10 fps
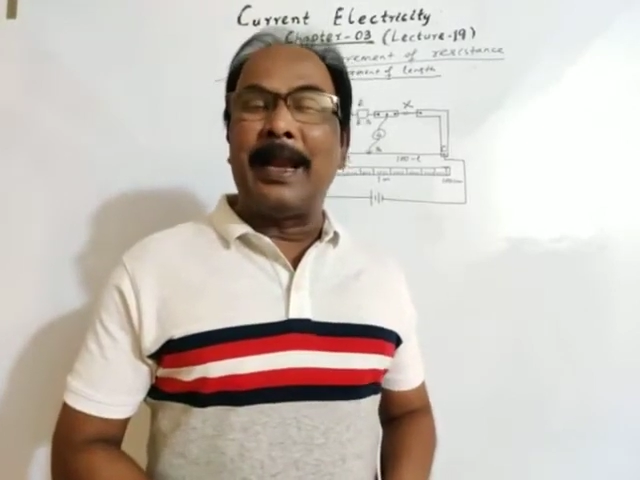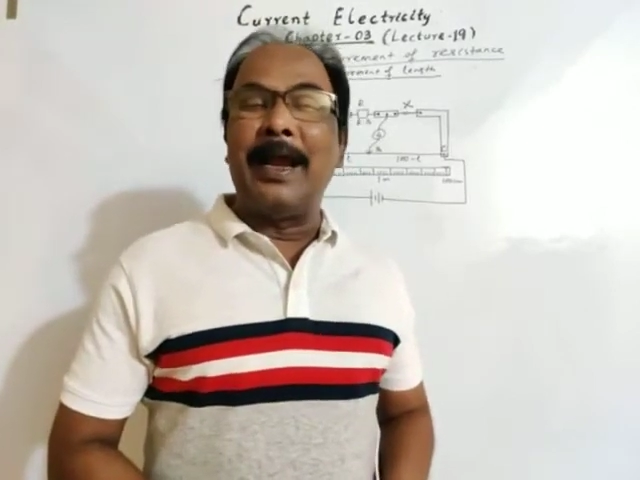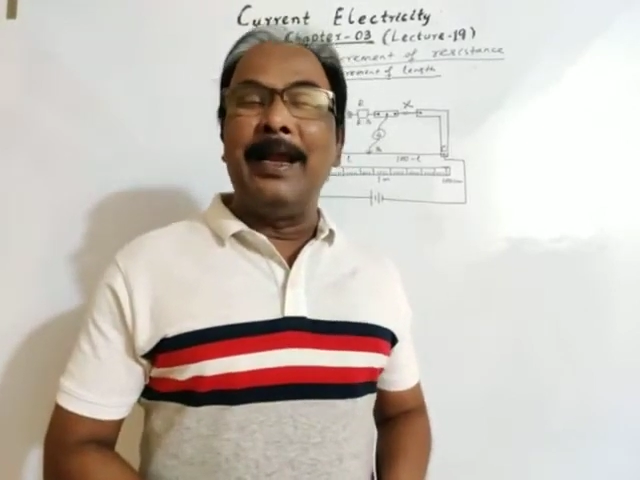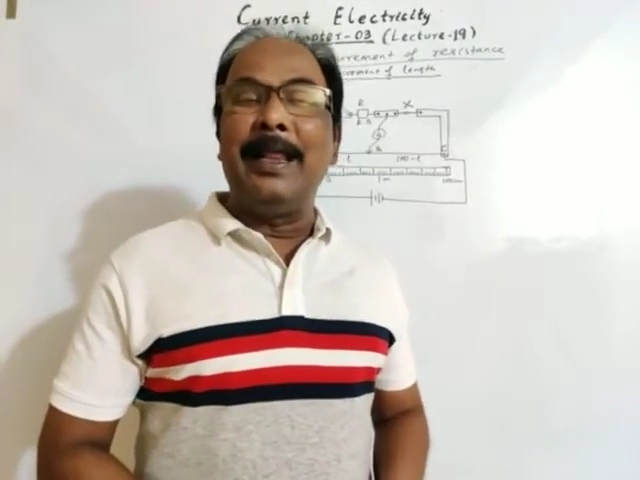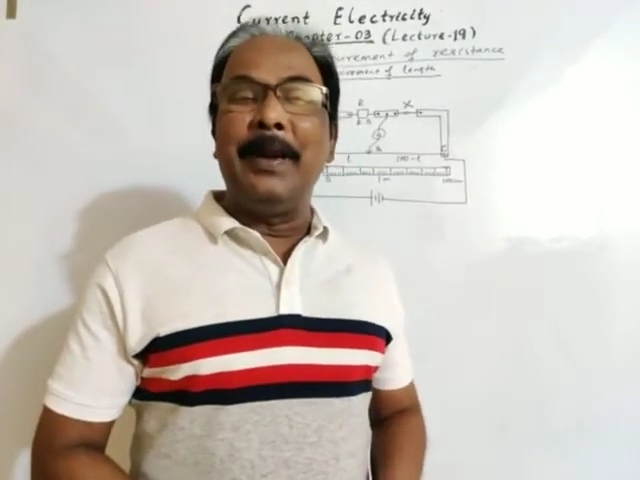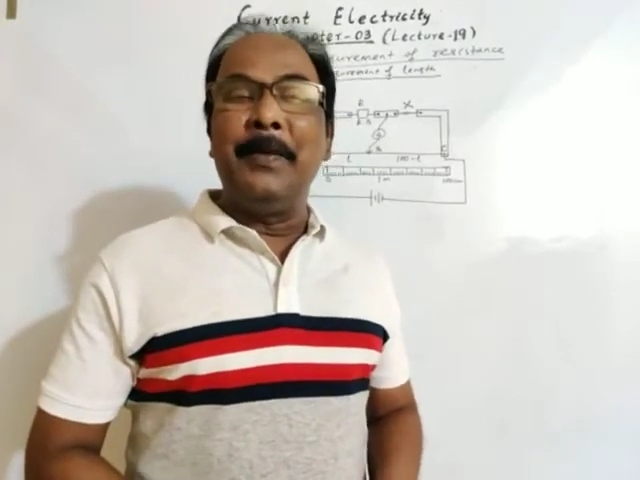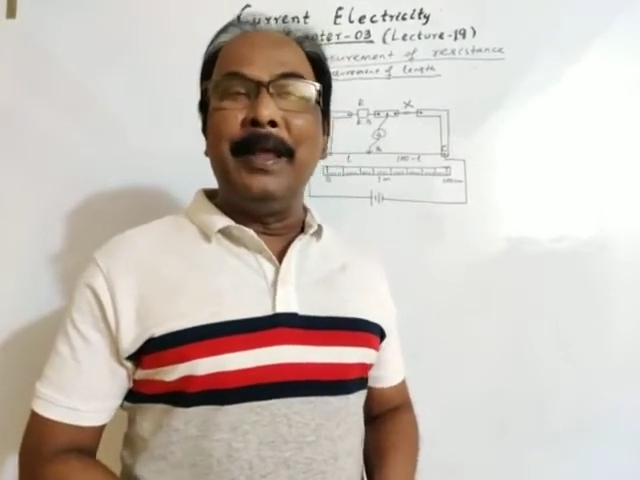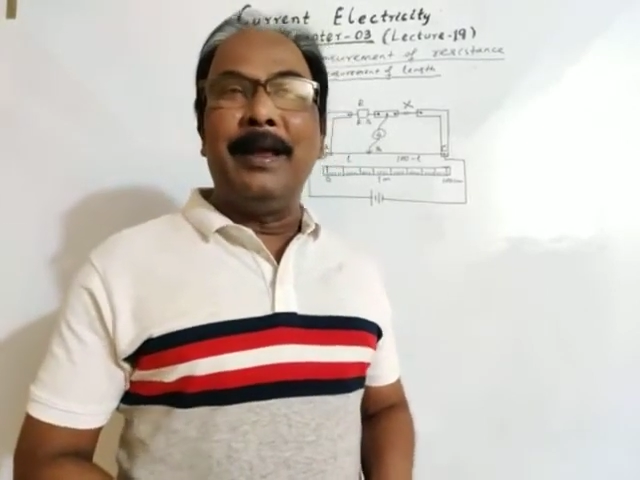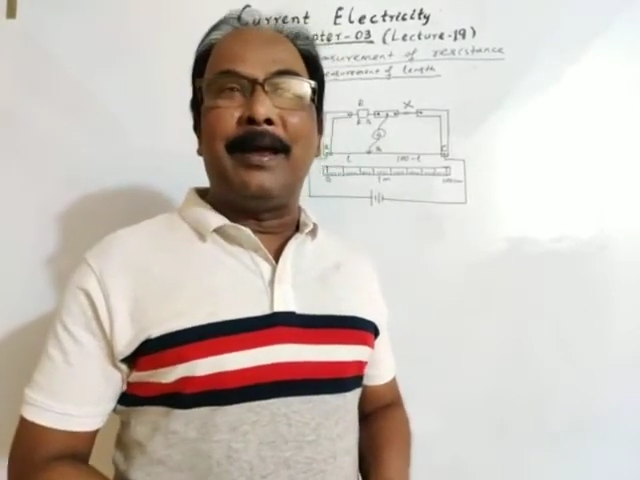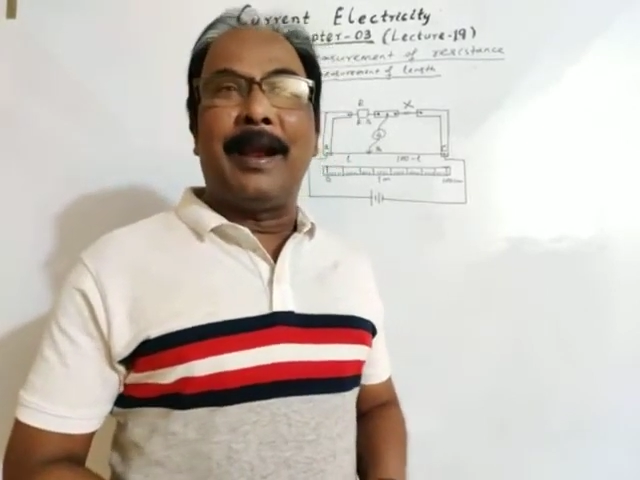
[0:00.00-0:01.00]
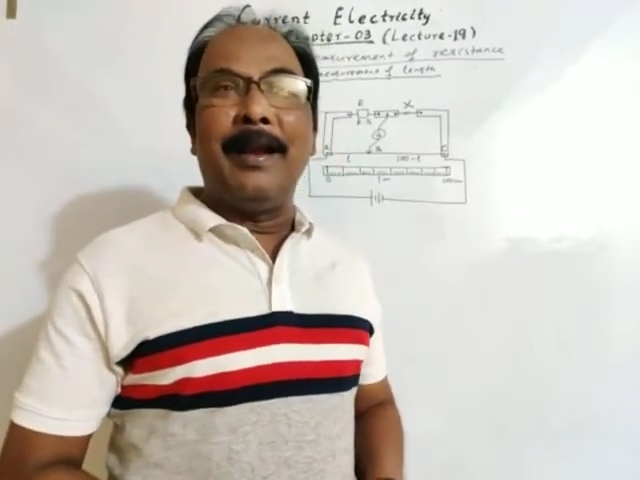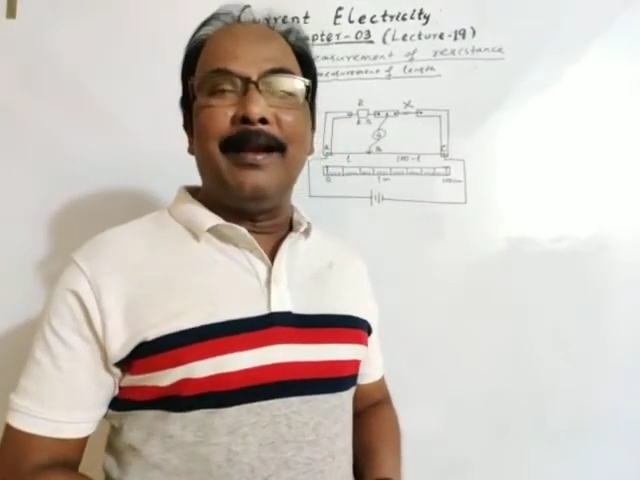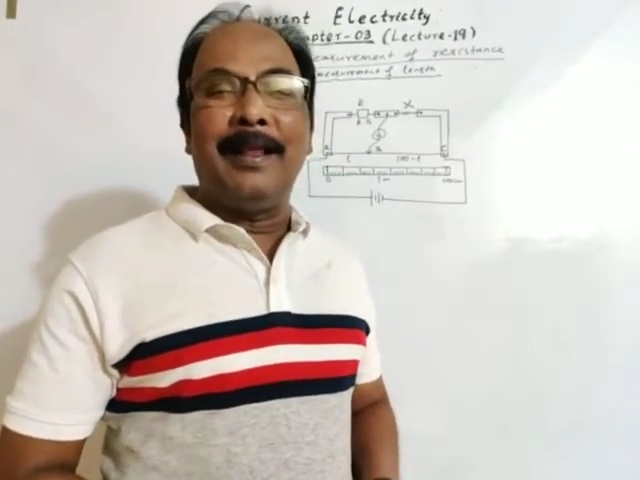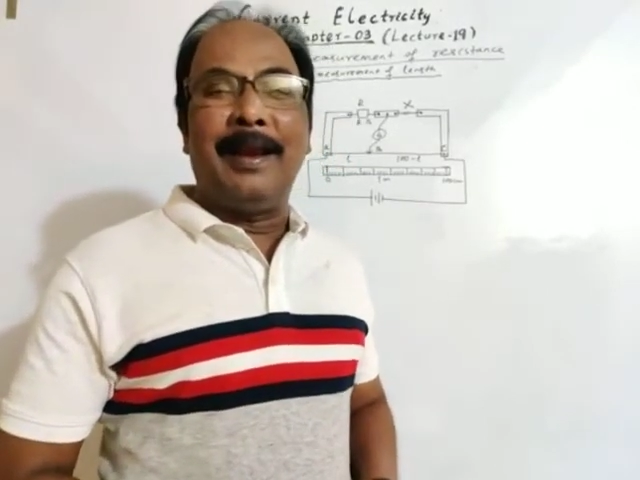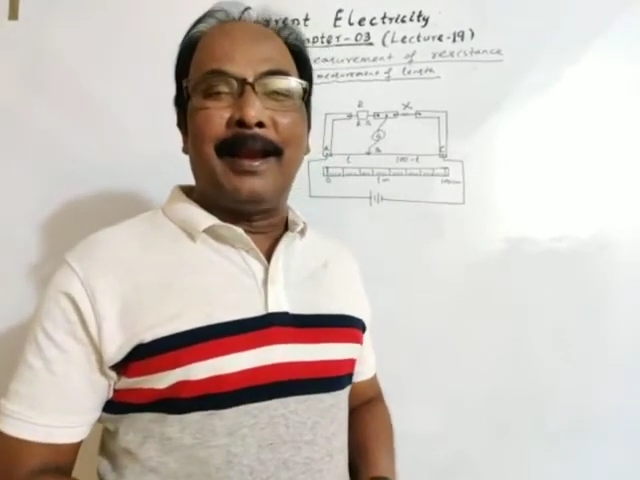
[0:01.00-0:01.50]
continuing
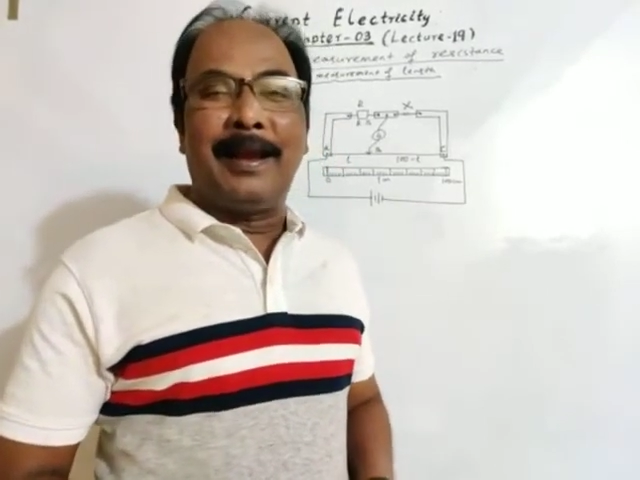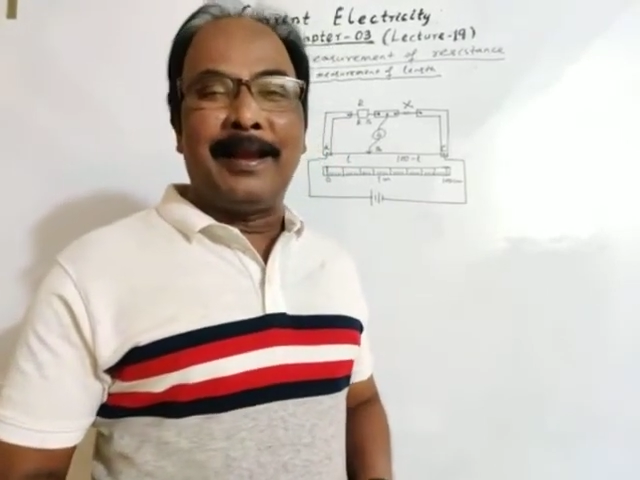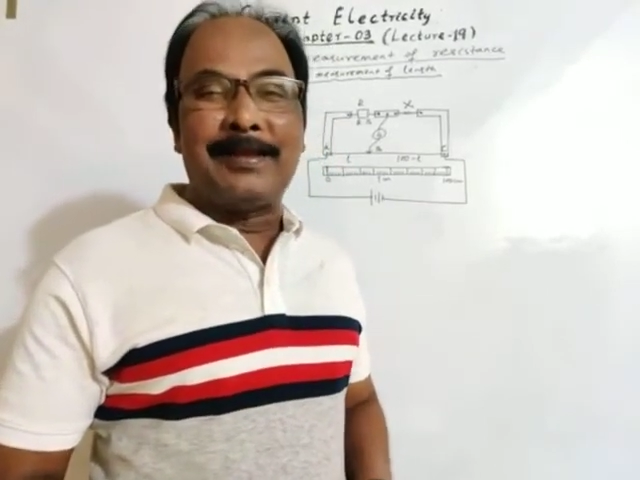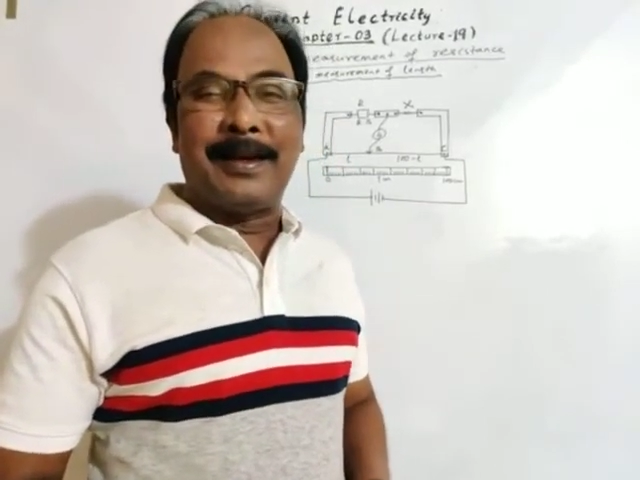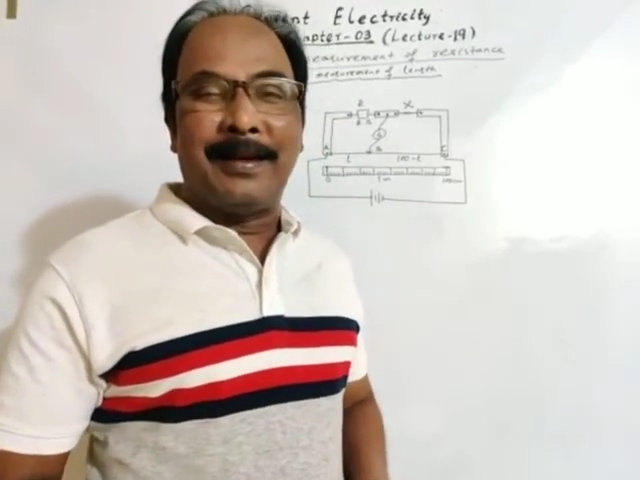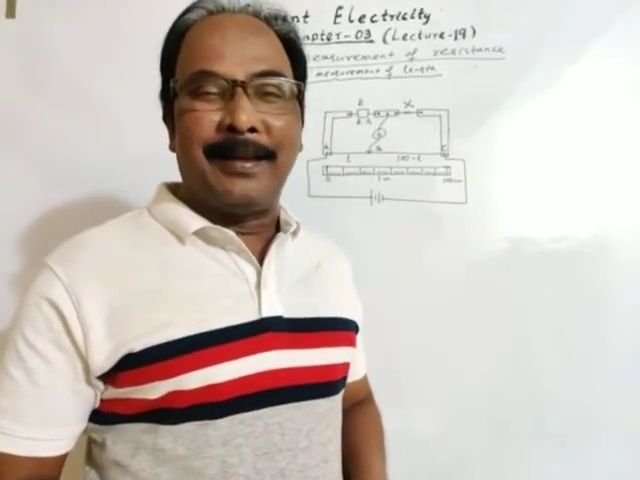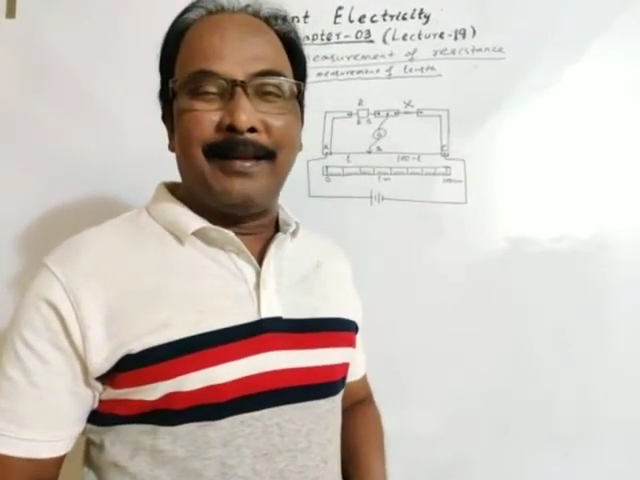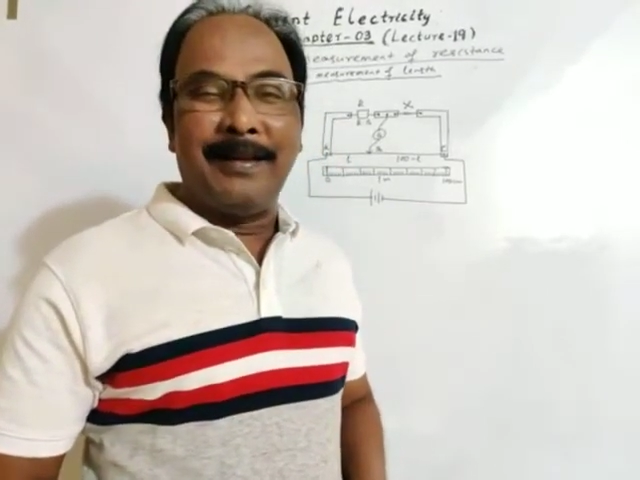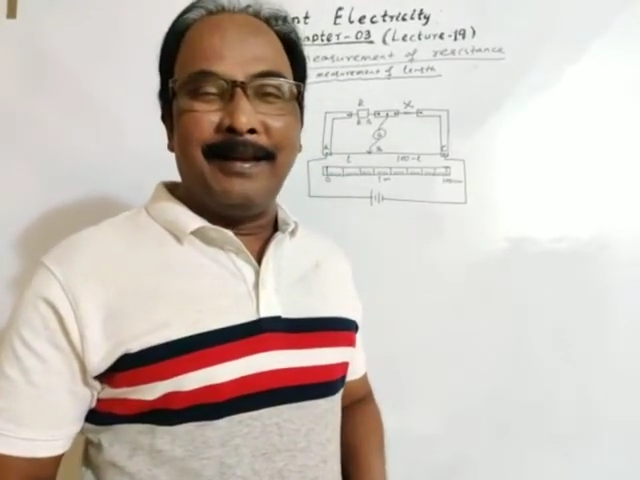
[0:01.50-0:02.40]
current electricity.